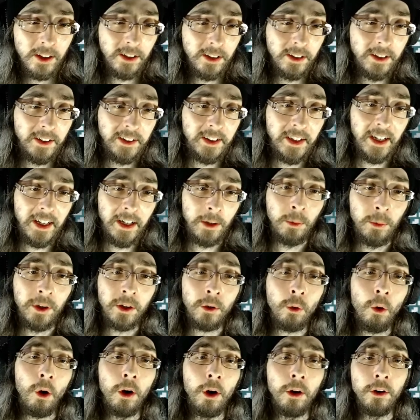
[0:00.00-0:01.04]
They
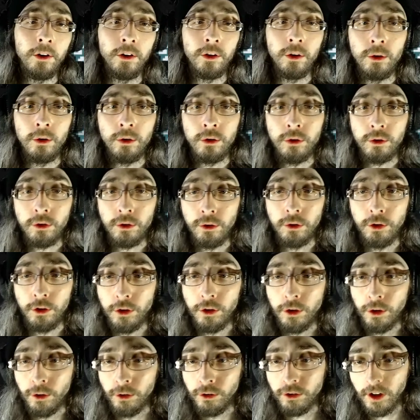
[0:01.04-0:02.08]
require you to
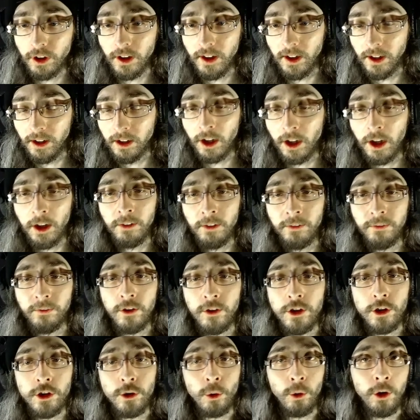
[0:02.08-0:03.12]
use a lot of
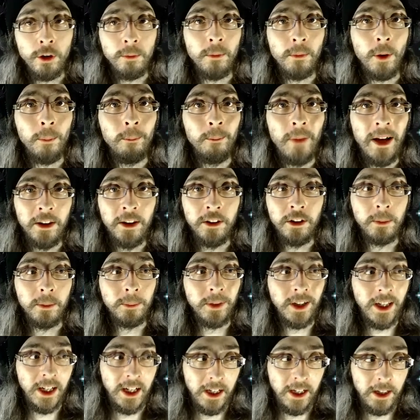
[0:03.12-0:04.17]
short momentum
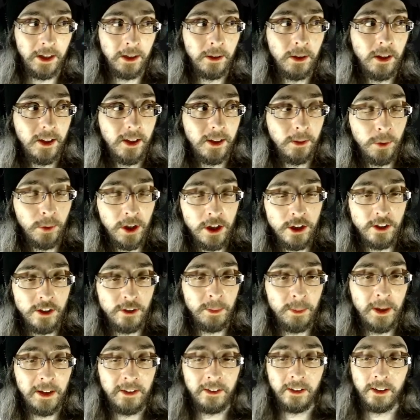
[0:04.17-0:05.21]
gain, which is
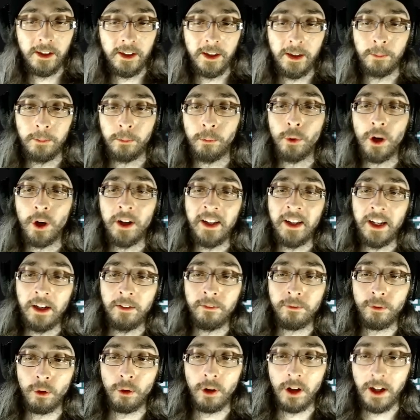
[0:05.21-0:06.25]
basically running
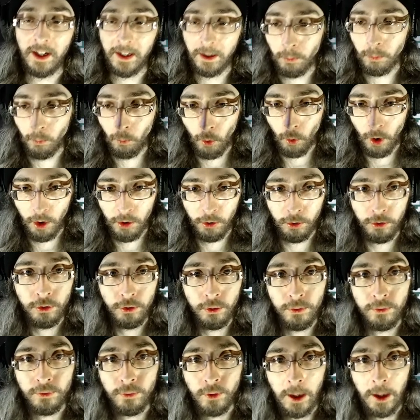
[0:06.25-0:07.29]
for like 1 or
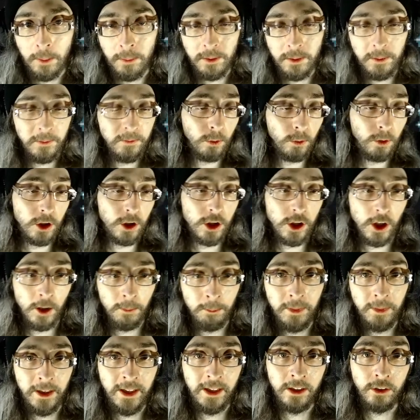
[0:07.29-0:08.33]
2 frames before
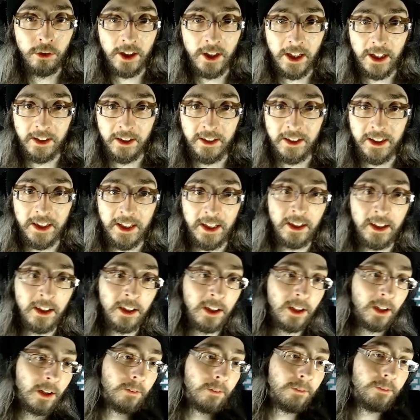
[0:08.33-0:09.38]
jumping to get the
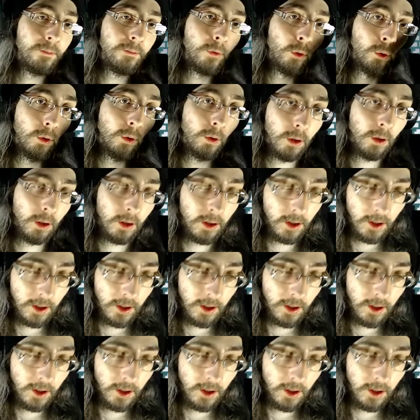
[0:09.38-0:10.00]
full